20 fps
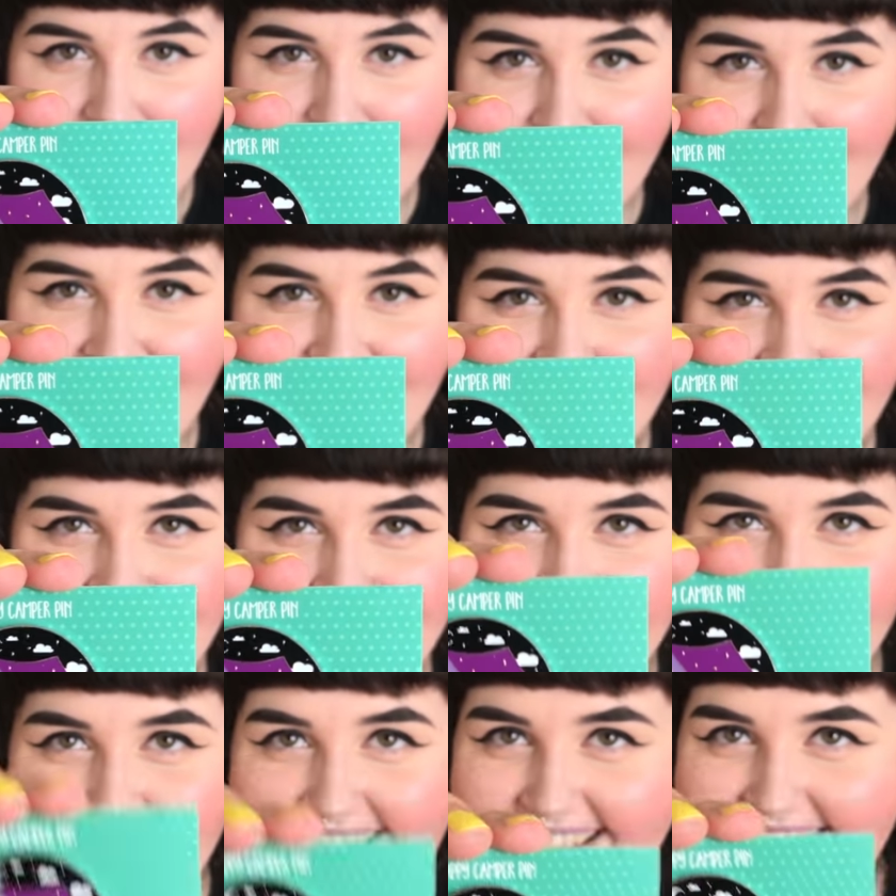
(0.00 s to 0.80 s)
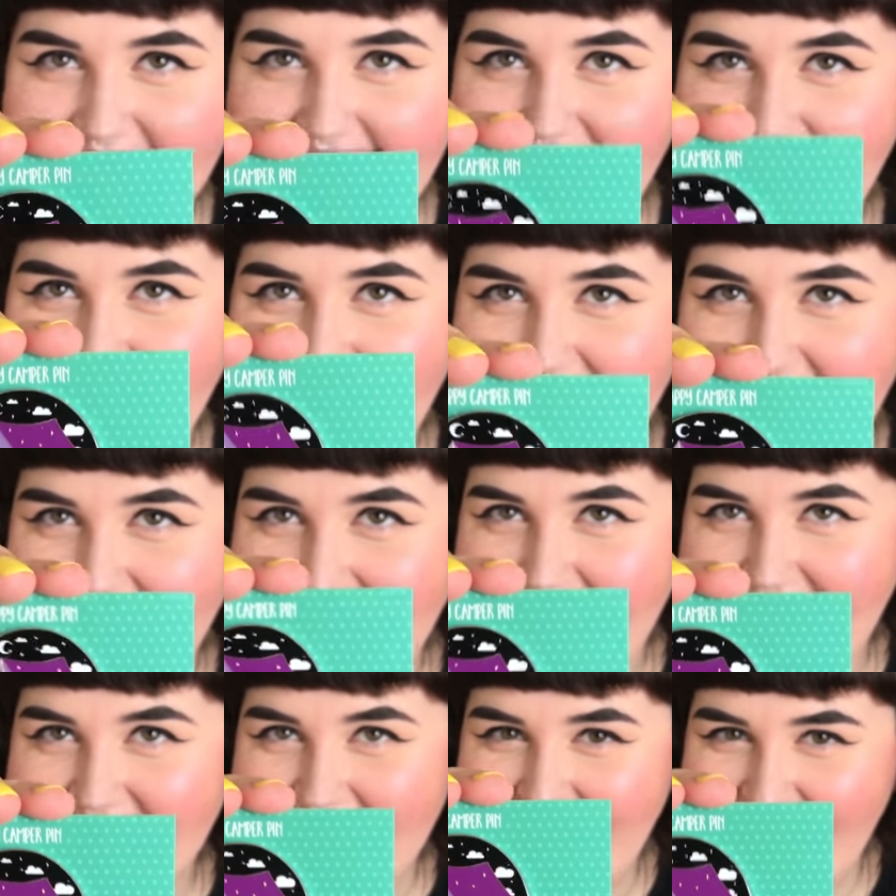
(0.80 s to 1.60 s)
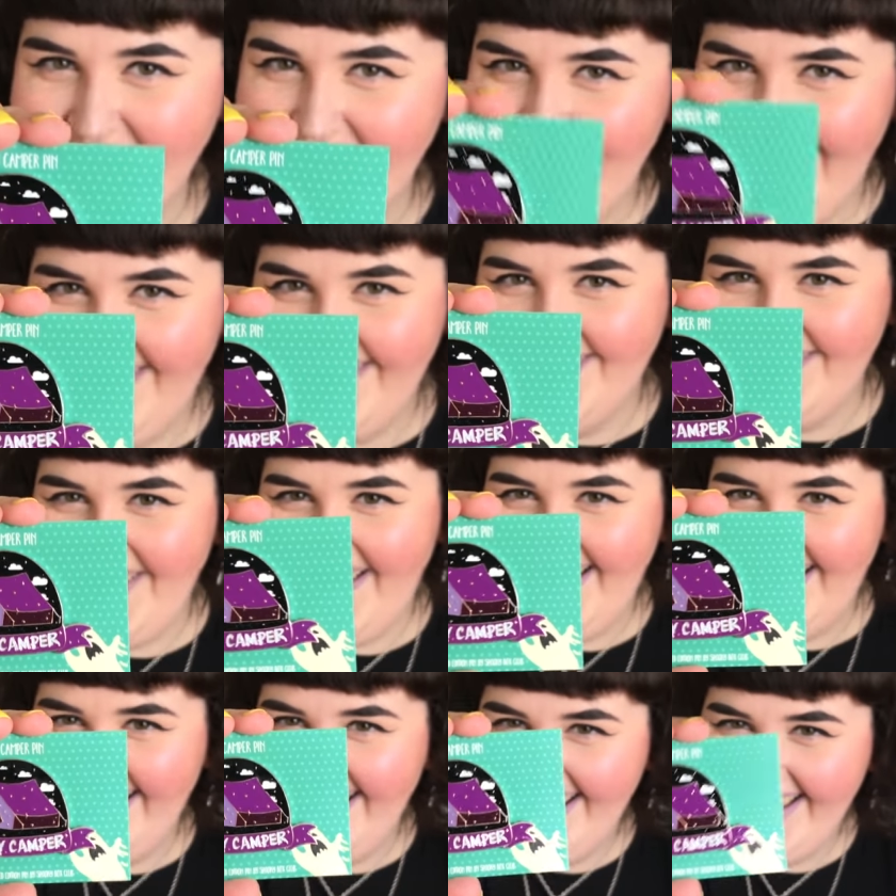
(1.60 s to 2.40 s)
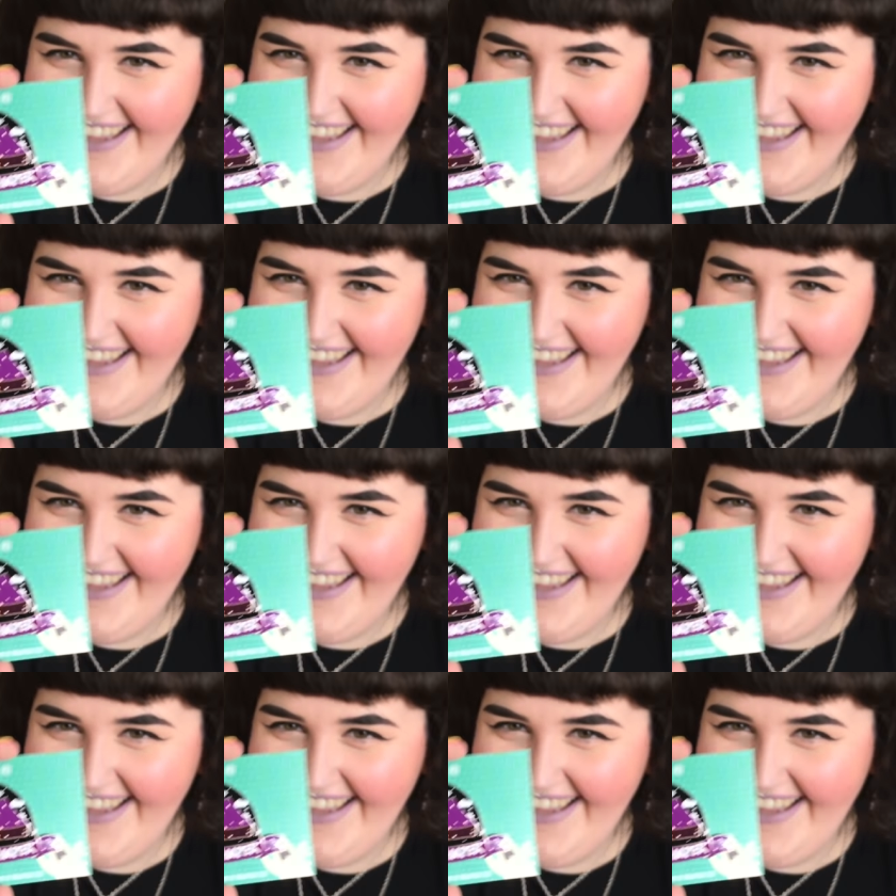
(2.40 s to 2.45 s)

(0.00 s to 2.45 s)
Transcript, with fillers: And there's a skeleton and he's coming out of it.